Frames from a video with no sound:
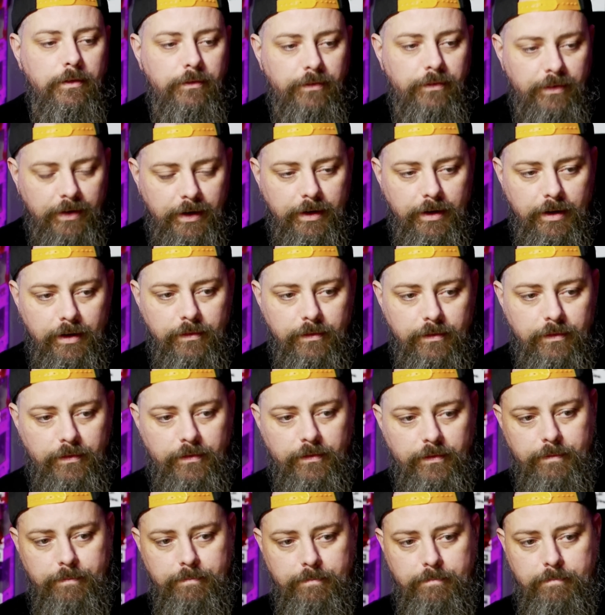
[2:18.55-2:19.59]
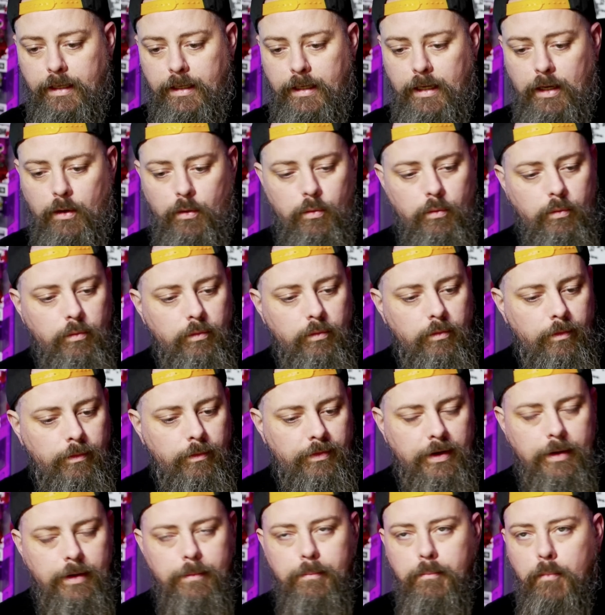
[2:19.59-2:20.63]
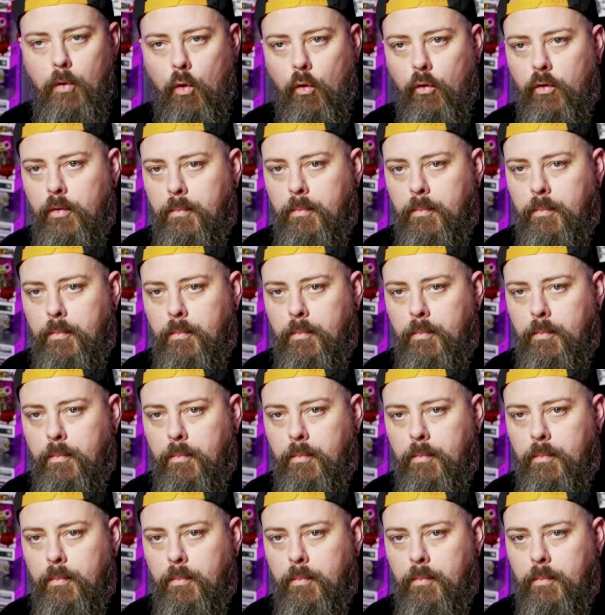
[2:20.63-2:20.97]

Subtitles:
Fair enough. Now, there are more